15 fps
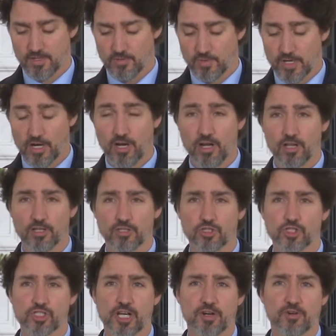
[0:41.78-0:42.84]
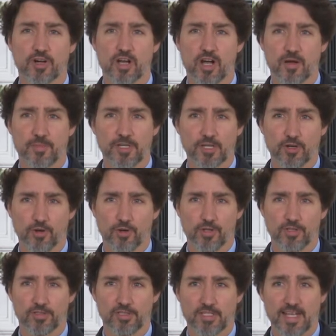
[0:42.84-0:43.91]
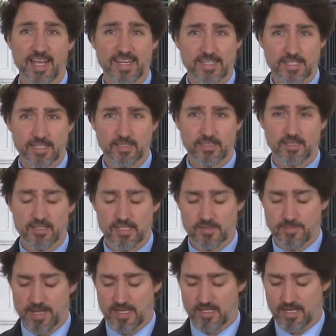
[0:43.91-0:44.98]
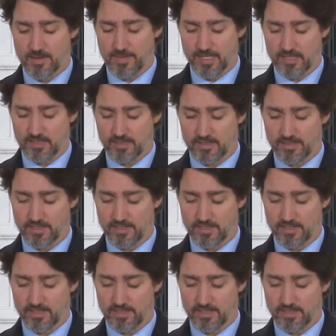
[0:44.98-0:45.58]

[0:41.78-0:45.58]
We all share a common goal, ending this pandemic,